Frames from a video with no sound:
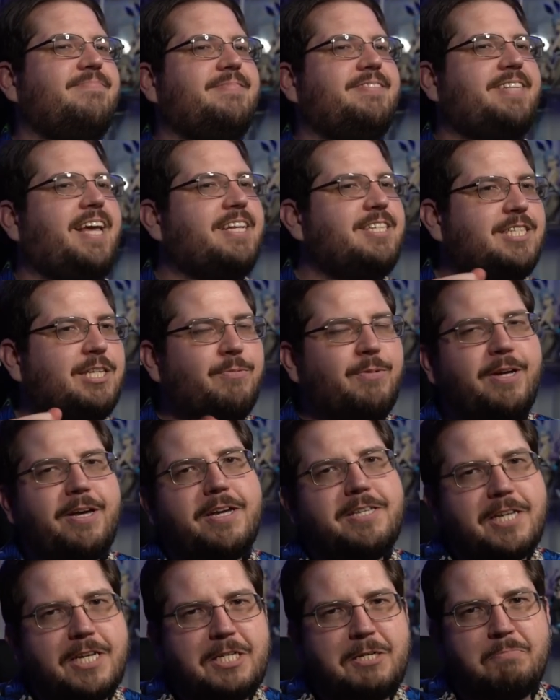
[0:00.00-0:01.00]
That's the
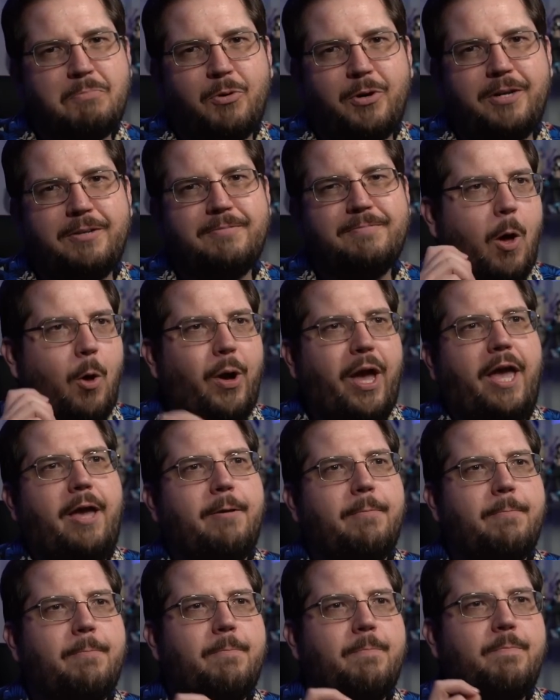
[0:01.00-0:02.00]
realization point.
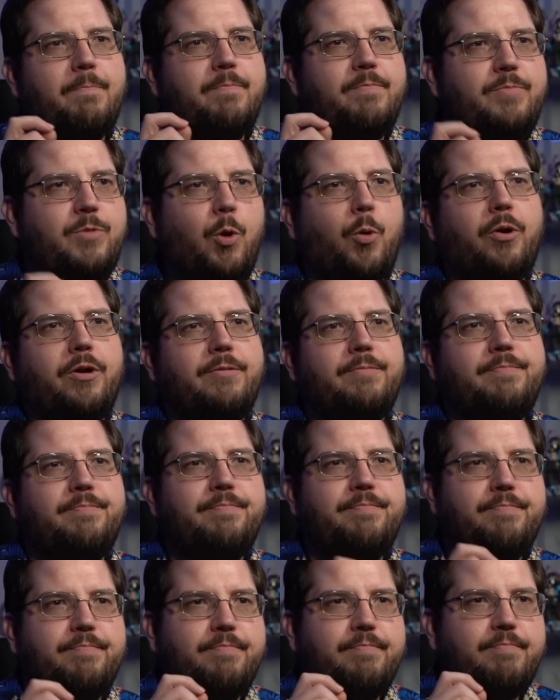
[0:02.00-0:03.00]
Okay, Norn,
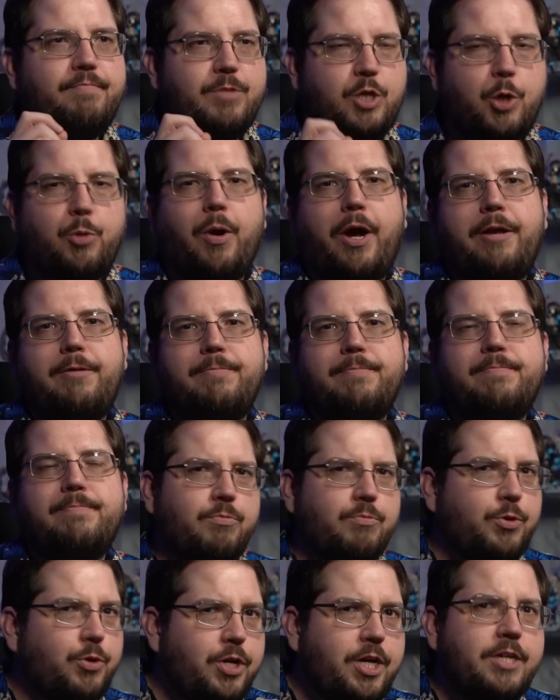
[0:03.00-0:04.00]
you're right.
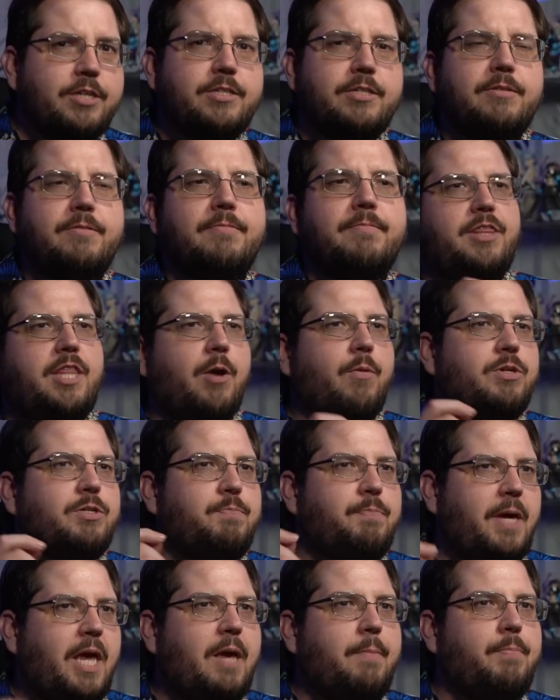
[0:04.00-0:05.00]
Rudius? There was
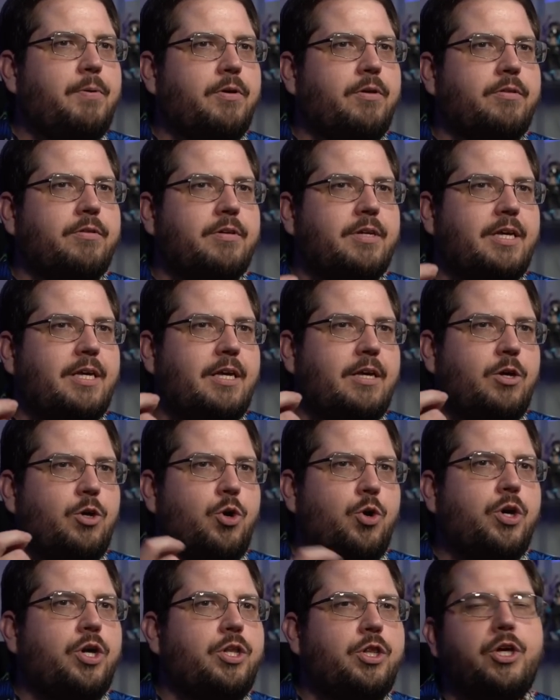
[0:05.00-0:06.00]
people
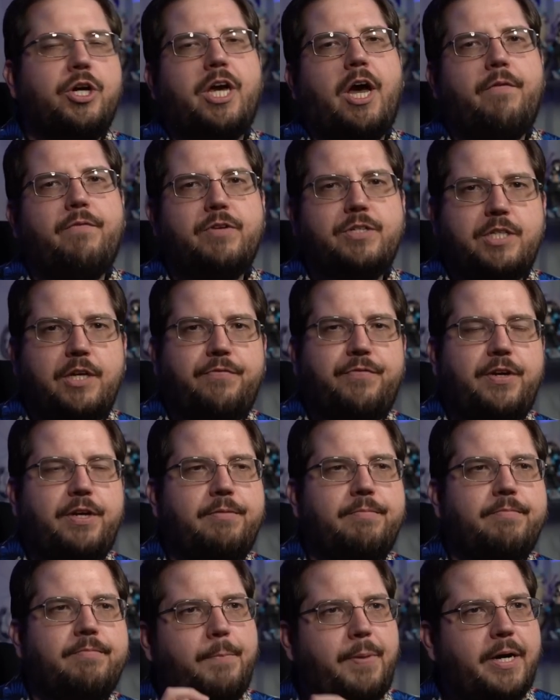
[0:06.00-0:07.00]
who could look out for Sylphie.
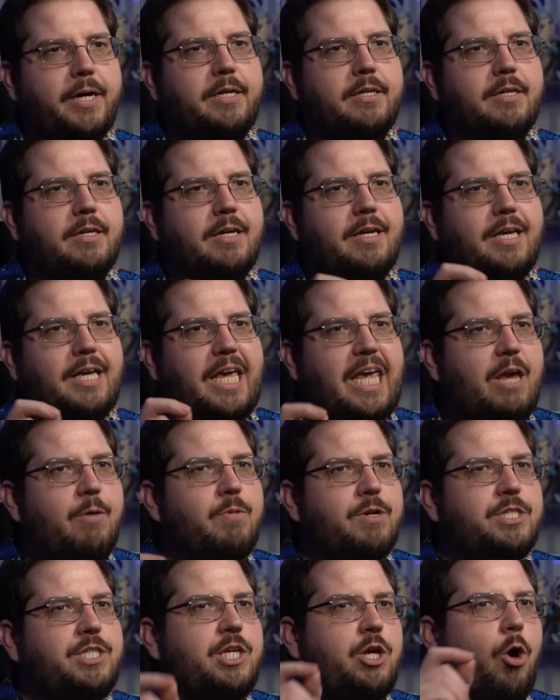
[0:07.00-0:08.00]
But he
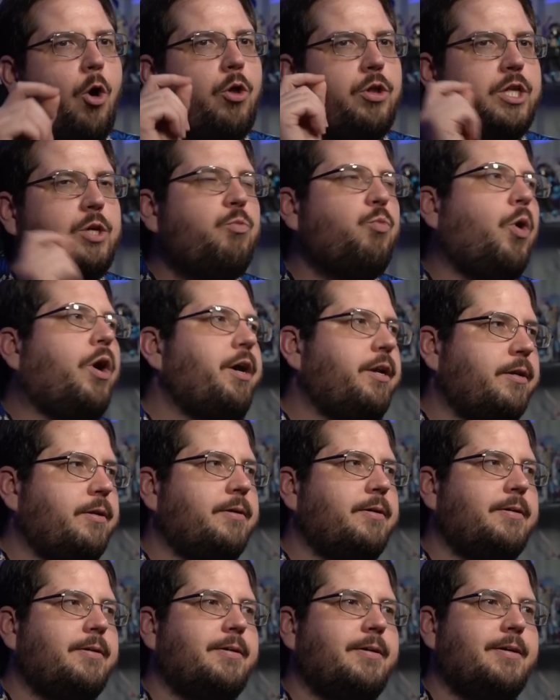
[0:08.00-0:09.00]
was the only
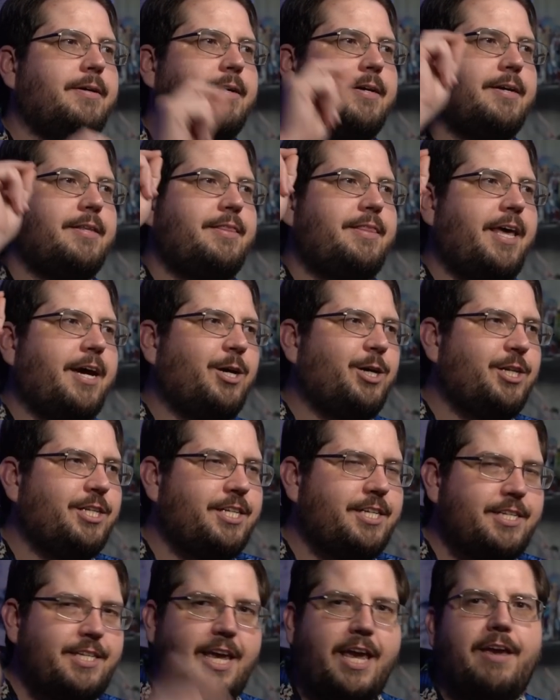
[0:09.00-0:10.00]
one that could
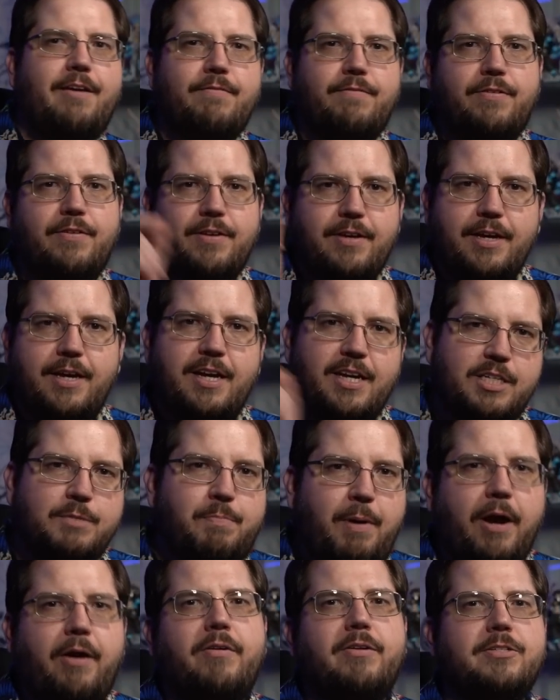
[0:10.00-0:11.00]
save his
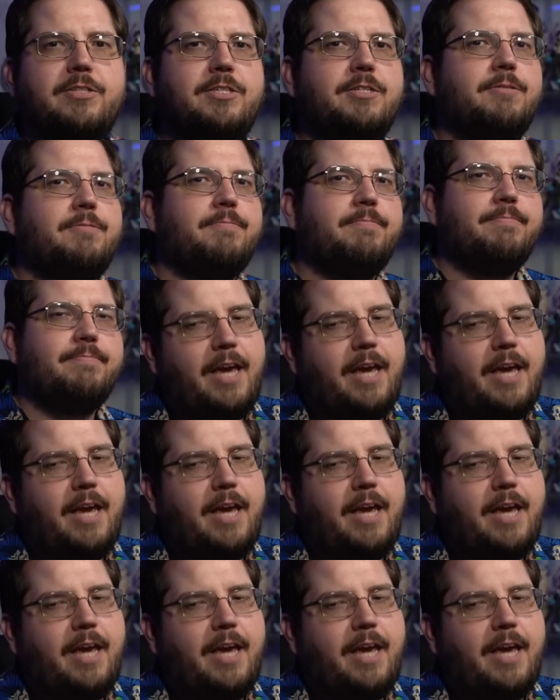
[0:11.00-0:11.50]
parents.